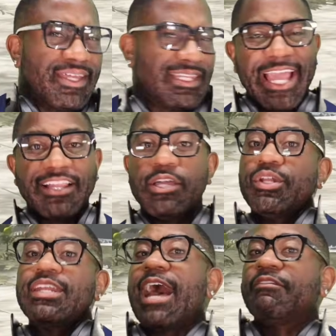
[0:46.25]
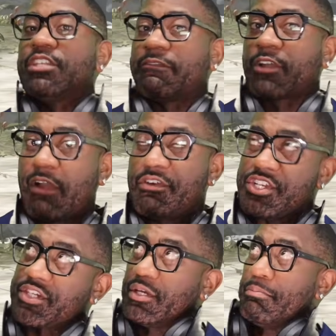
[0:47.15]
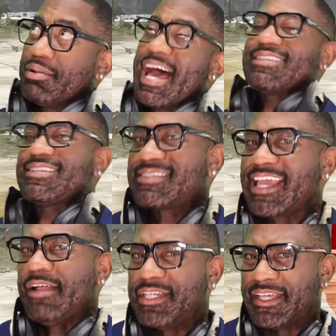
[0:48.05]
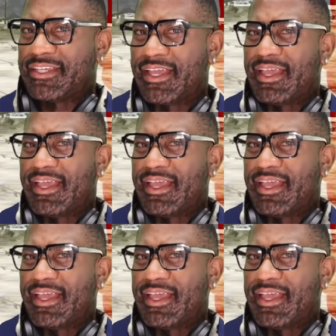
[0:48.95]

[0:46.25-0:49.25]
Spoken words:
it likely wouldn't have enough coverage to blast a salmonid.